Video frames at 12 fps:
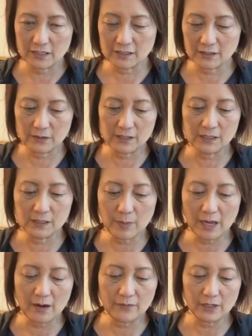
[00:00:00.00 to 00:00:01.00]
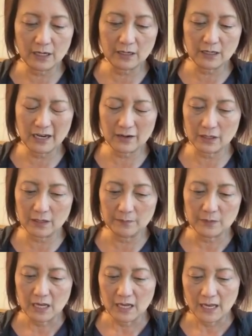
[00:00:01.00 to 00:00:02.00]
So this is my everyday carry,
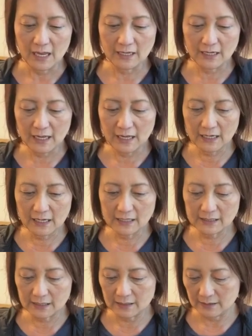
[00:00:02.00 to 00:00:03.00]
and in it,